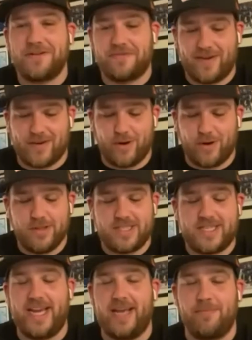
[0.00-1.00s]
your favorite road
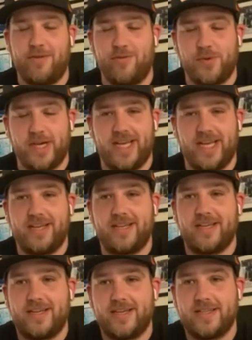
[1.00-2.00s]
stadium you've played in
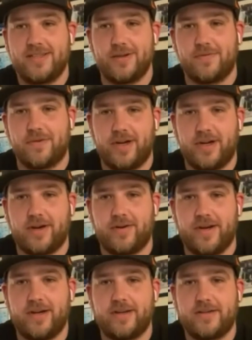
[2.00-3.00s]
so far in your favorite career?